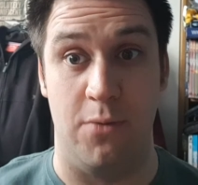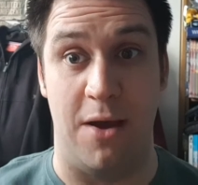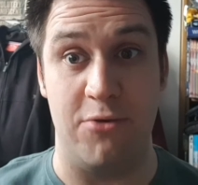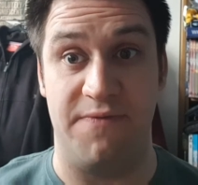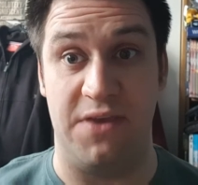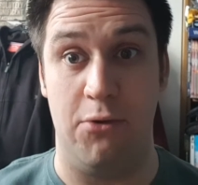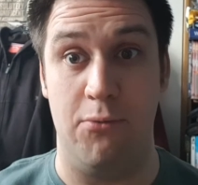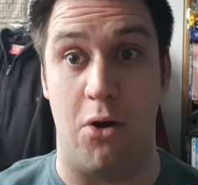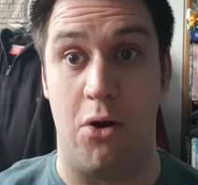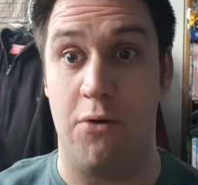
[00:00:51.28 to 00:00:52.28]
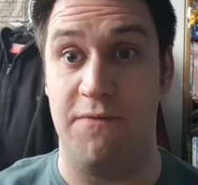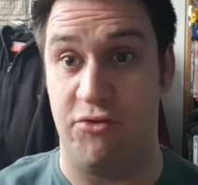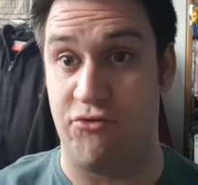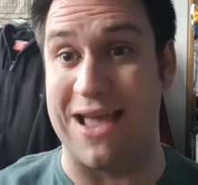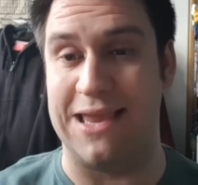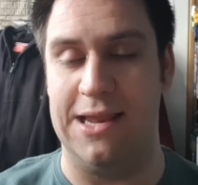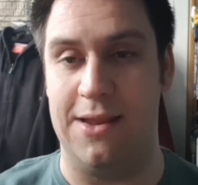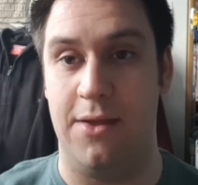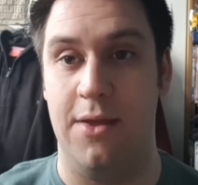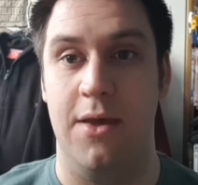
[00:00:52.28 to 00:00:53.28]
my review of Dracula